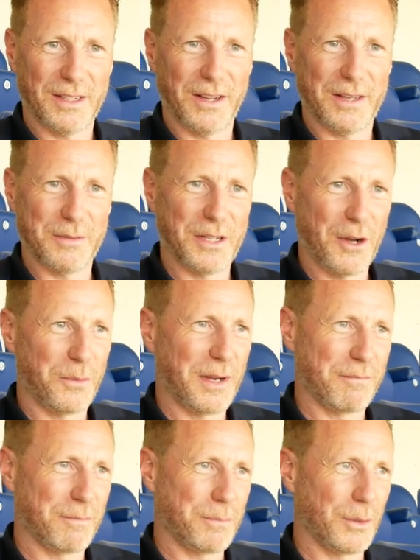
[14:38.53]
Like, you know,
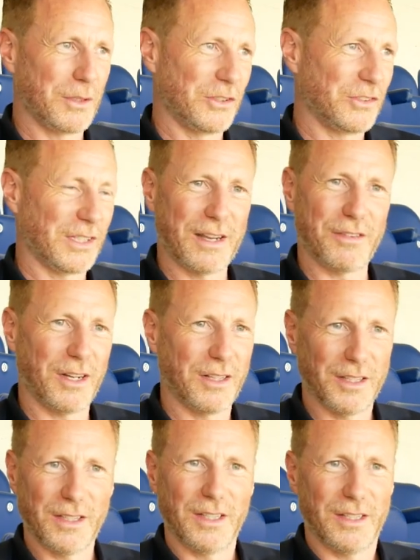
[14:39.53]
we haven't put this together
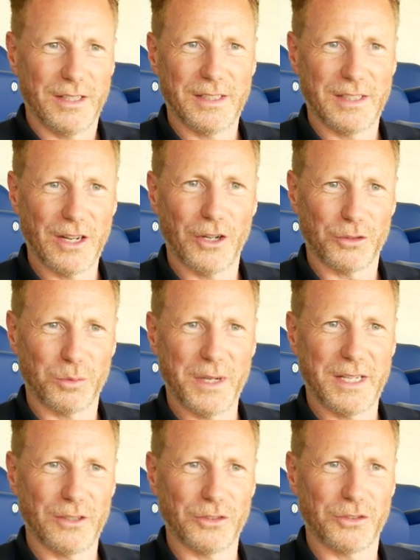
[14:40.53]
in the last
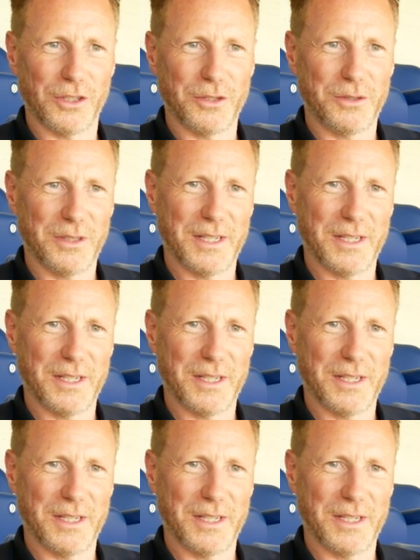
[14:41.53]
week or two.